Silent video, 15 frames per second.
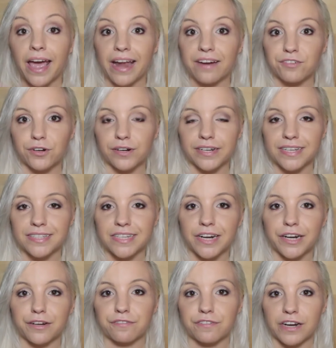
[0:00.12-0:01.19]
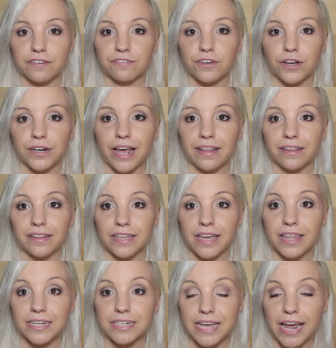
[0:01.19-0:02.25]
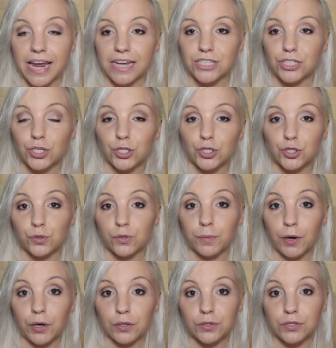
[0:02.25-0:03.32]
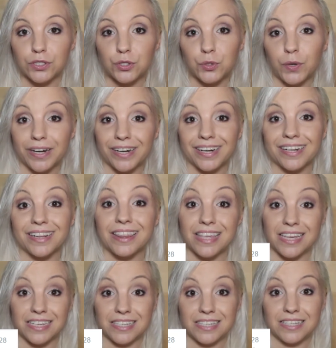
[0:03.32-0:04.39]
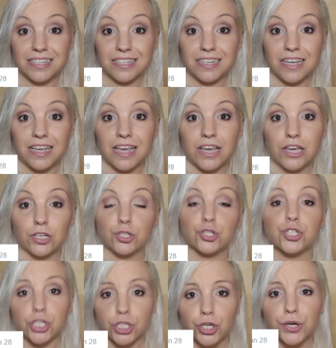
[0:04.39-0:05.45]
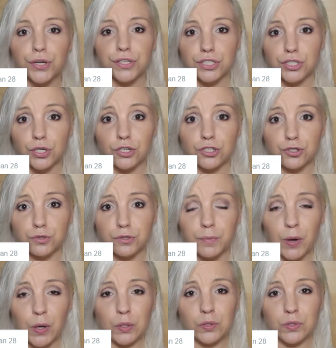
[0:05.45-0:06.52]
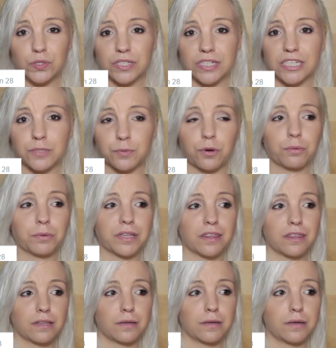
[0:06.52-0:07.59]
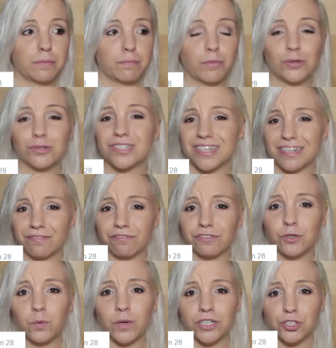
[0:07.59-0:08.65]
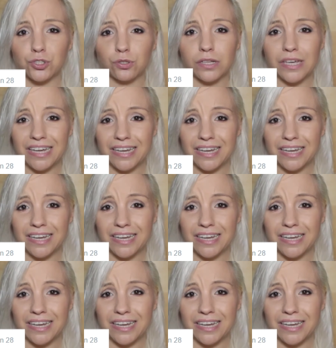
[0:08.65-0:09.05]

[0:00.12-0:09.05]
Hey everyone, it's Hairyfrankfurt, and the other day Social Repose tweeted this. You should know that Social Repose is probably the most influential